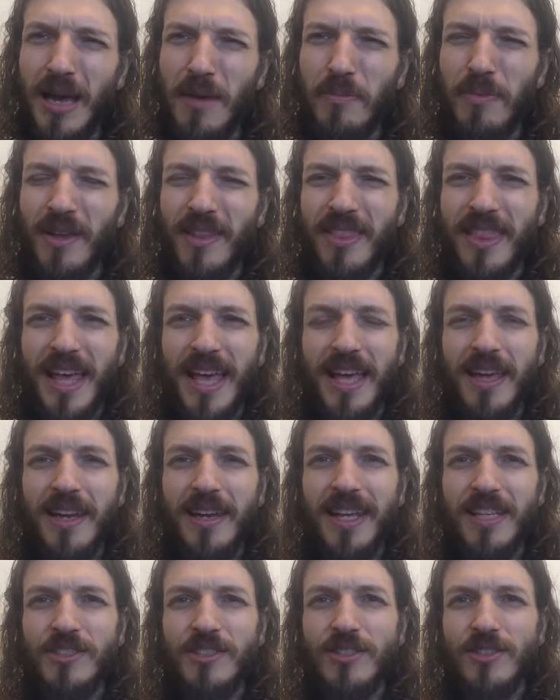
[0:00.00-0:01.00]
but then
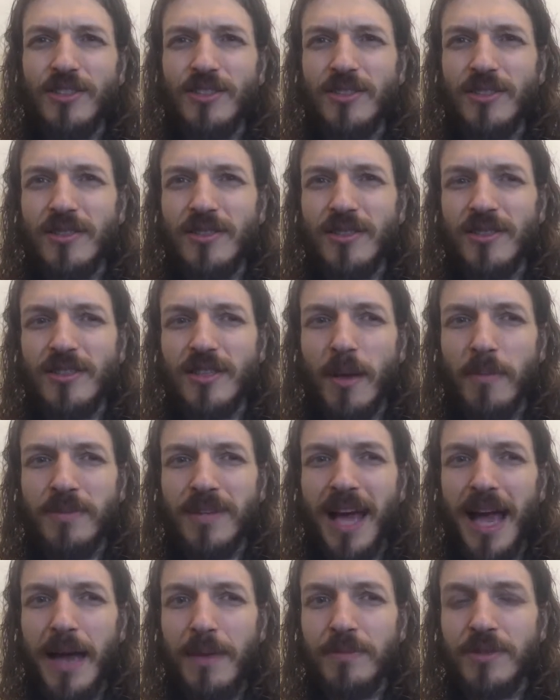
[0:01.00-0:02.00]

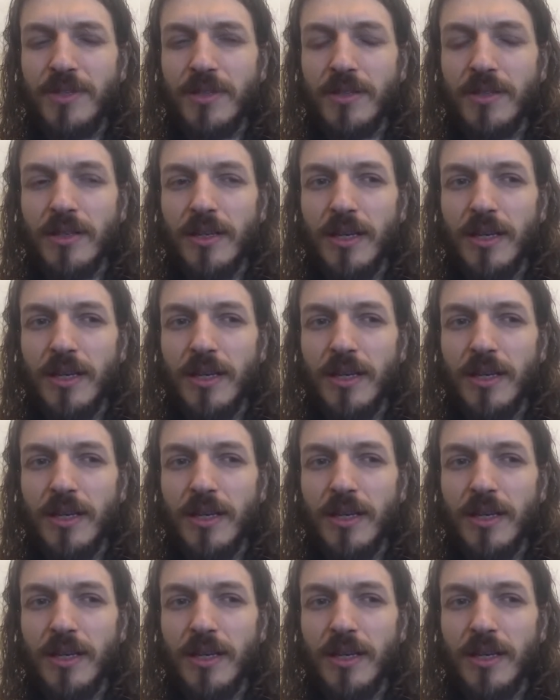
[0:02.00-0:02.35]
sometimes